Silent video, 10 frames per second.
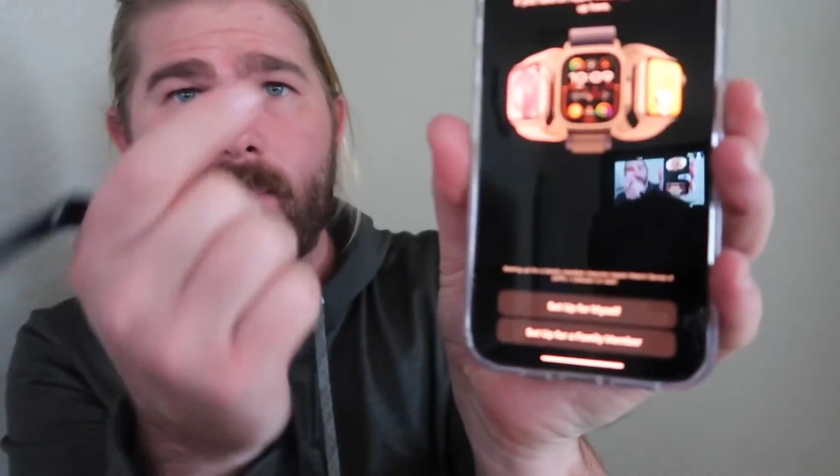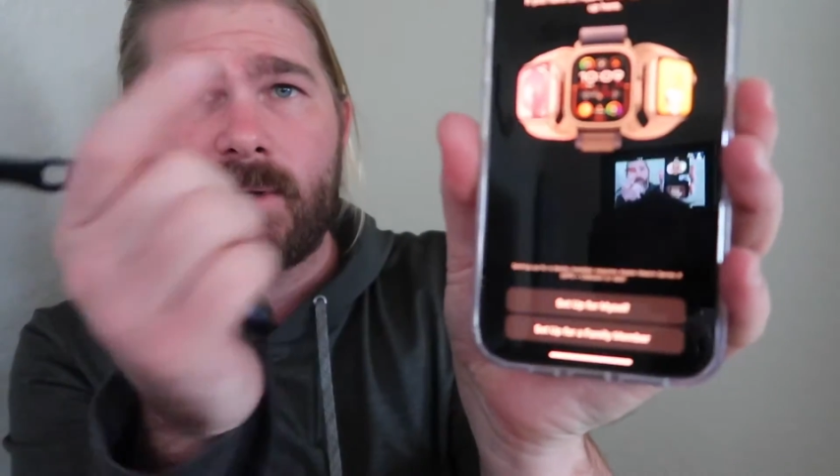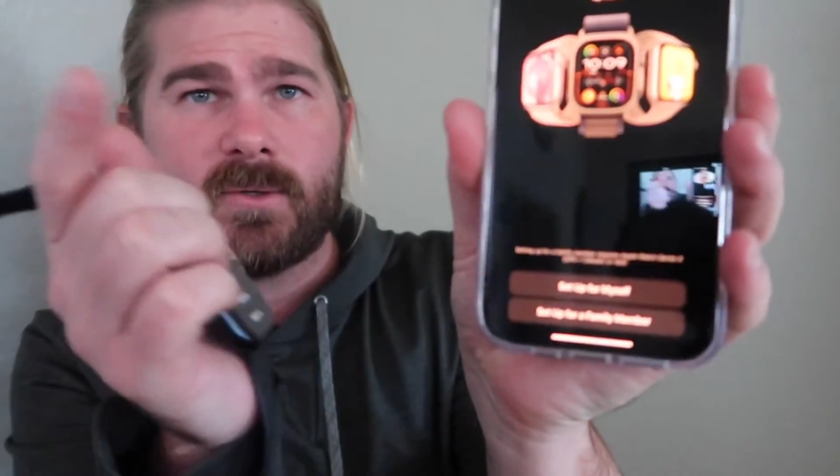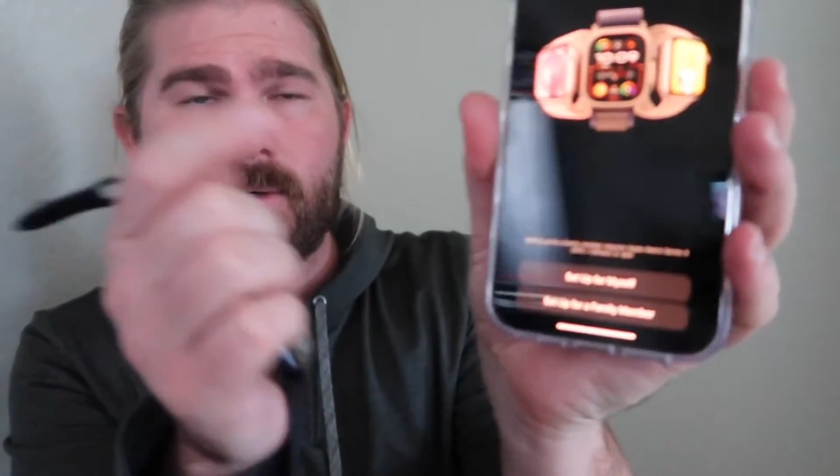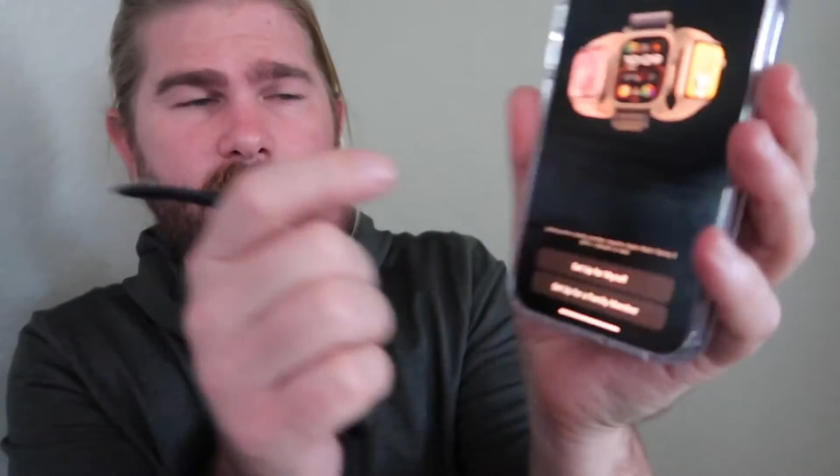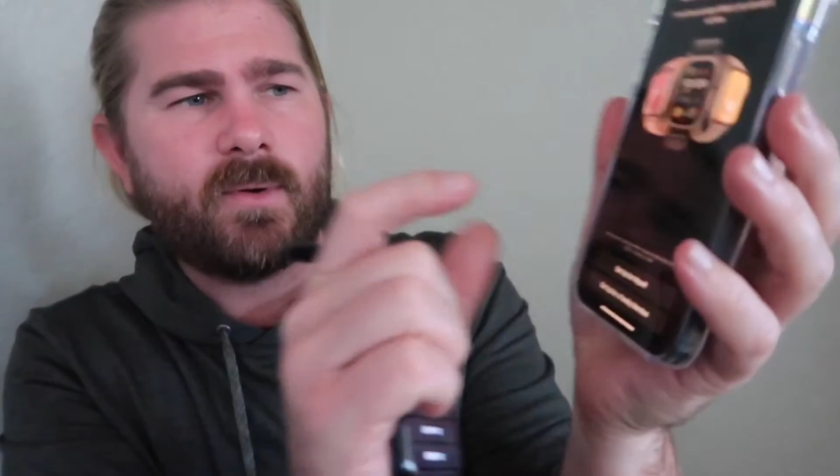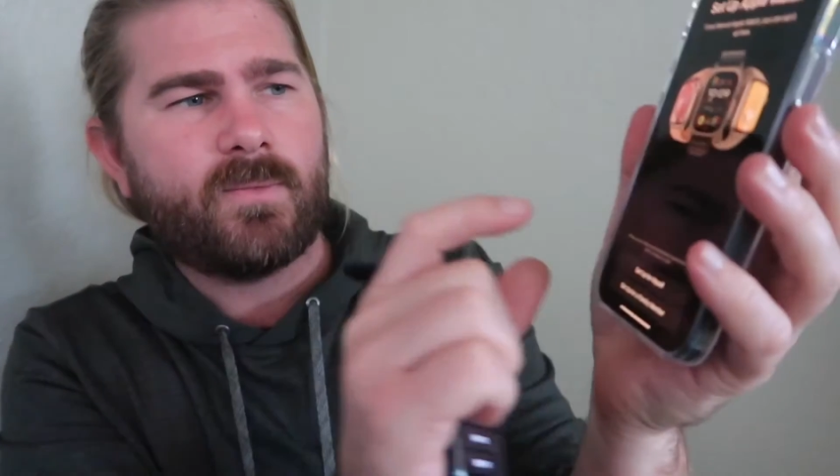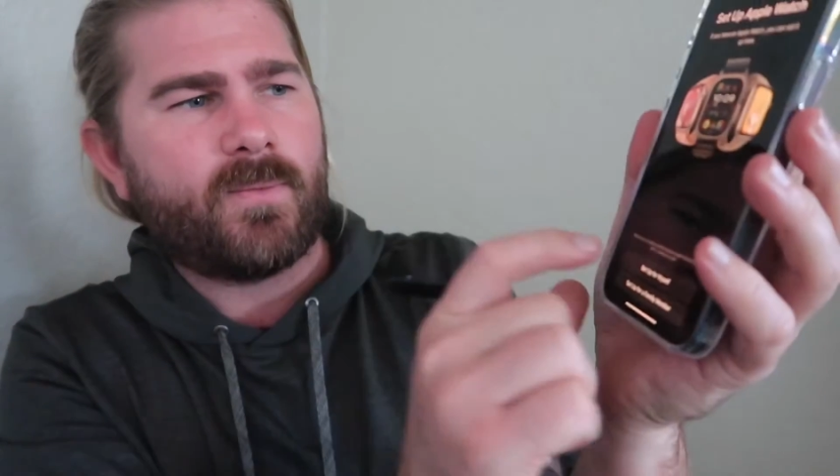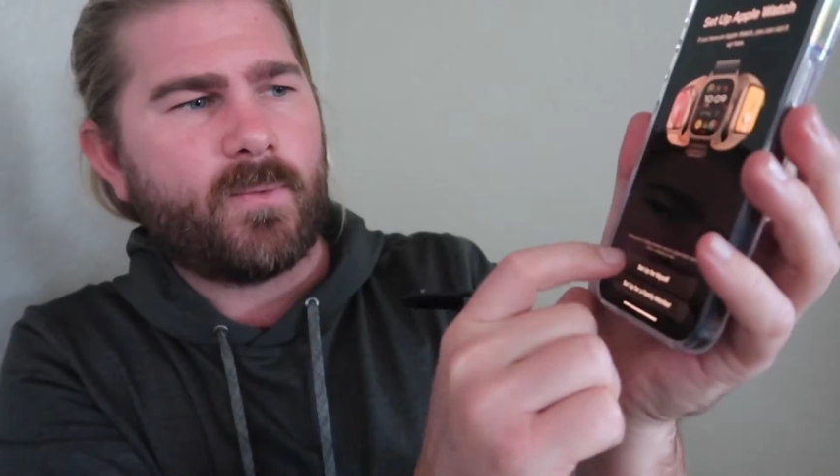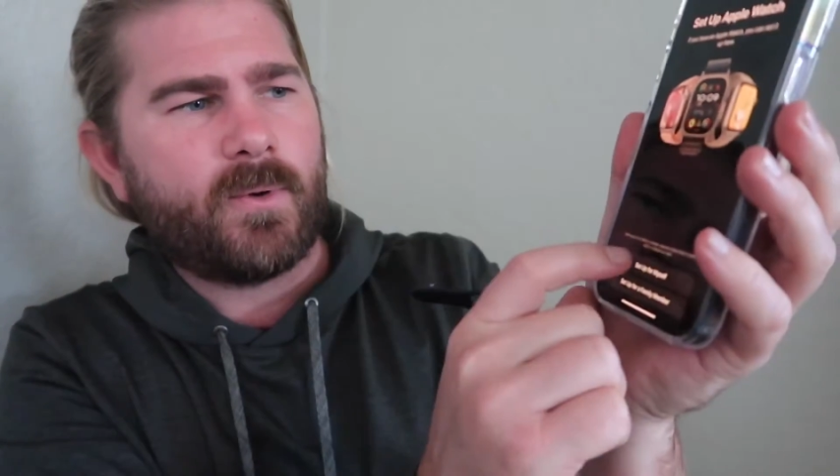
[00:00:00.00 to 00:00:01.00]
because you're doing
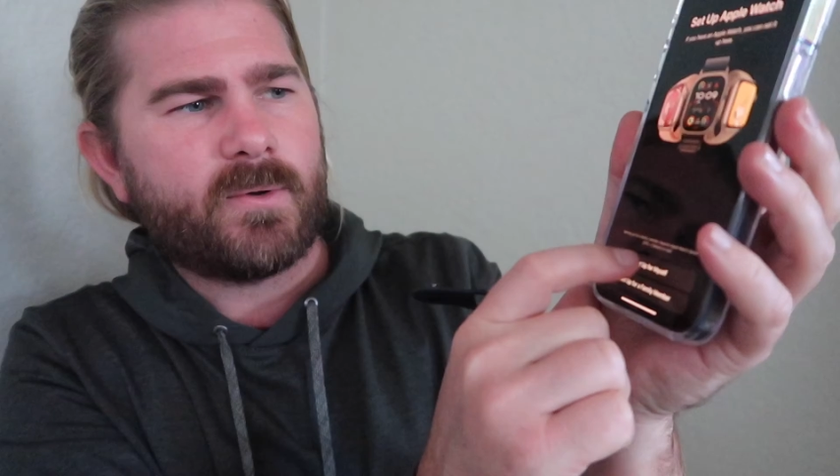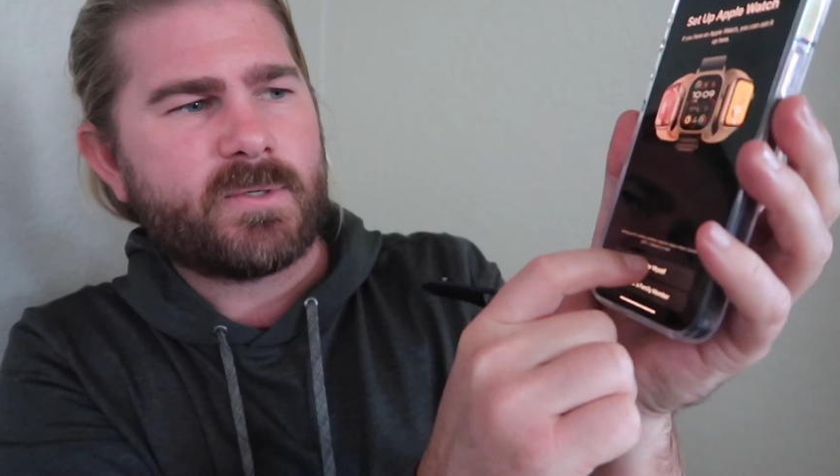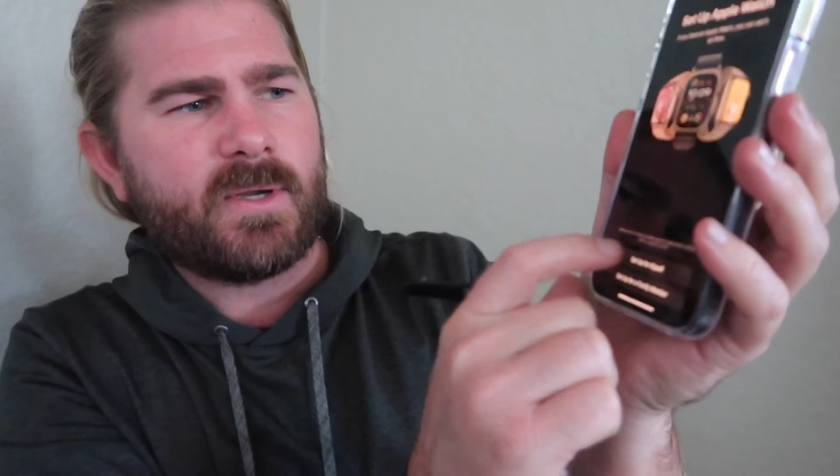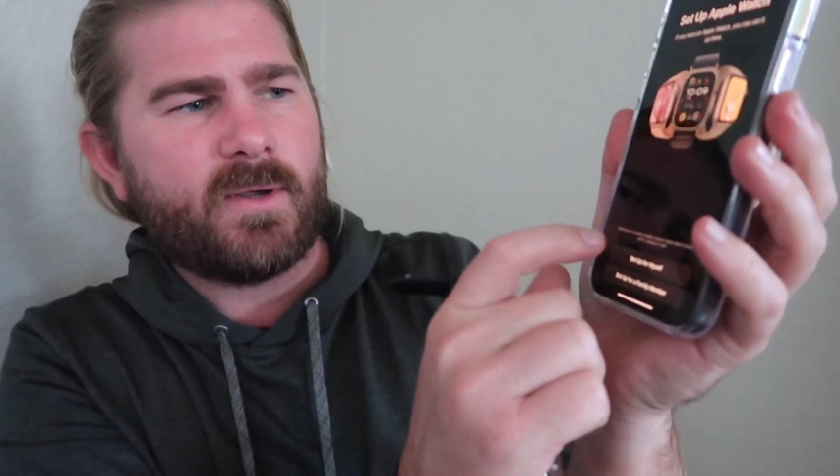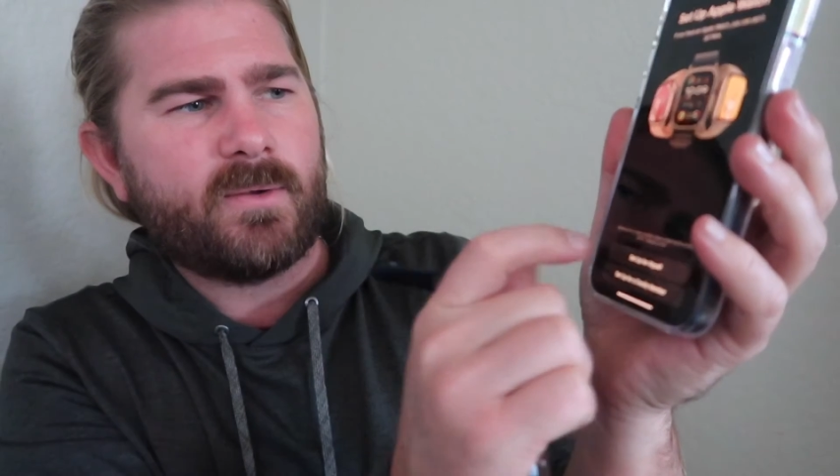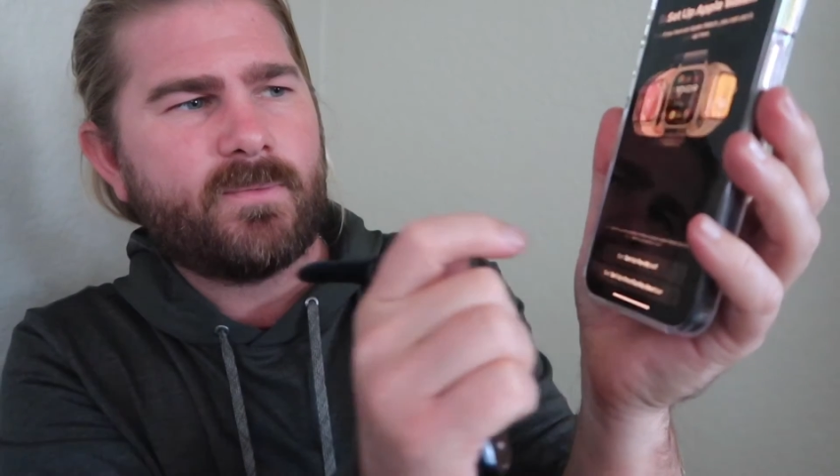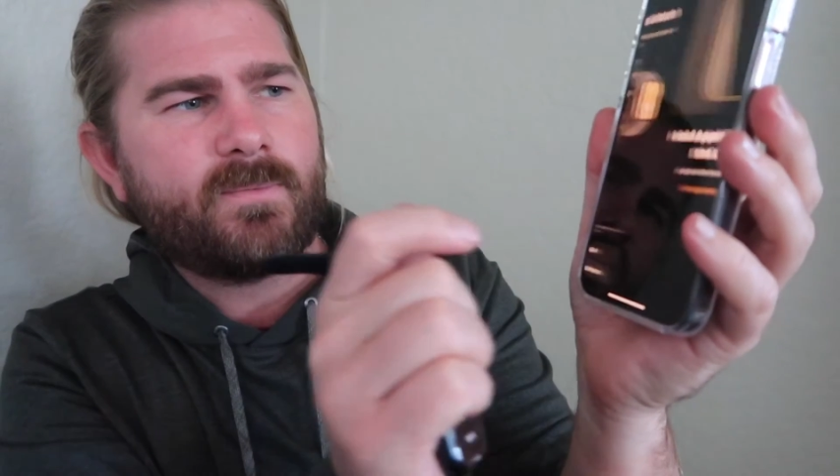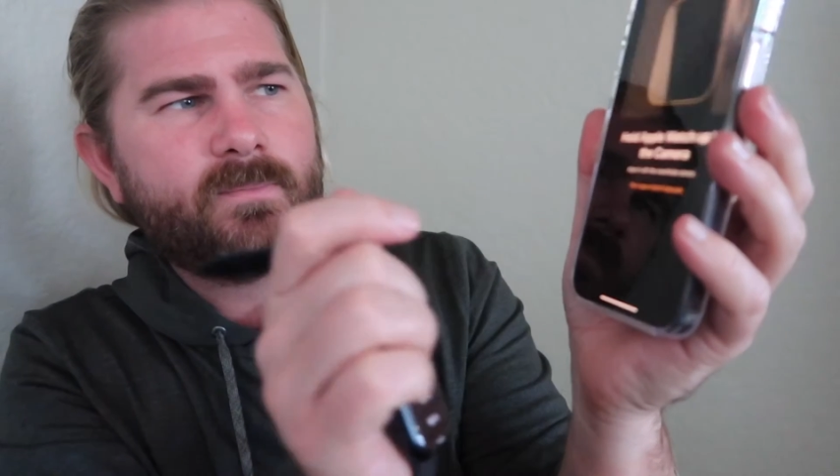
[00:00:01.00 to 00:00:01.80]
it for yourself.